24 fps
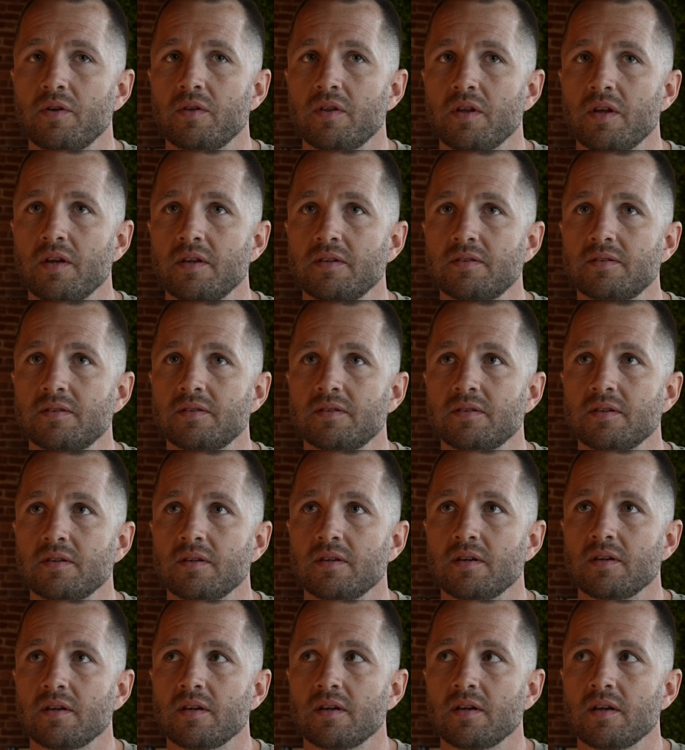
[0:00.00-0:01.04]
to do this.
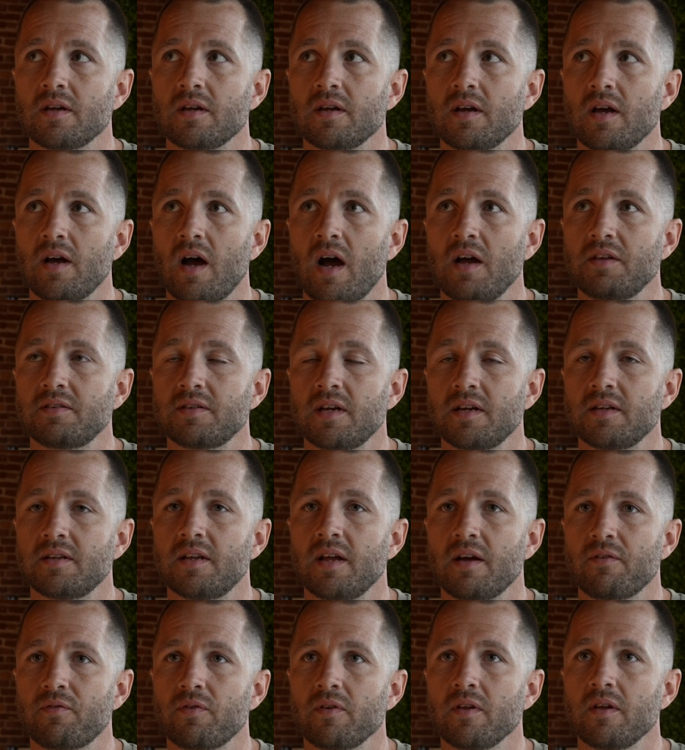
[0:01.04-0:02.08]
I say
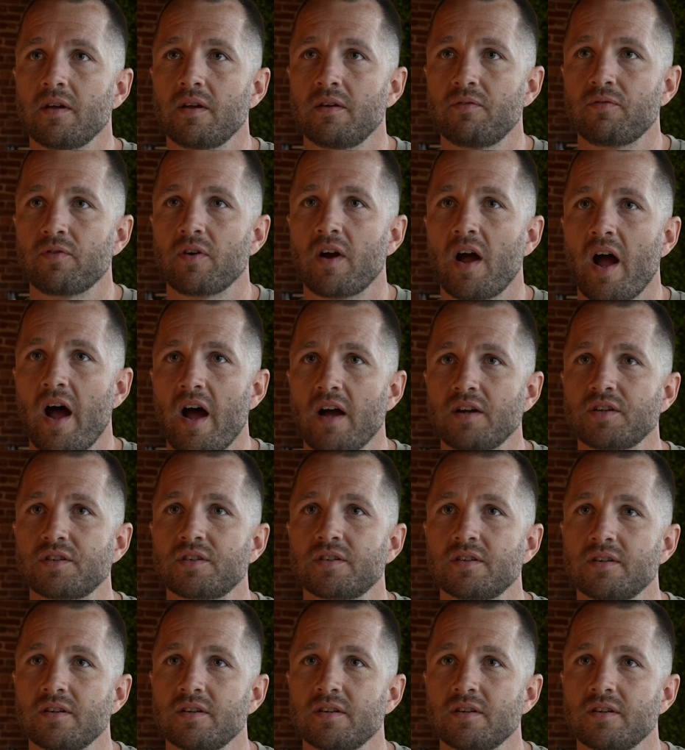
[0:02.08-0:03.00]
definitely for Ash,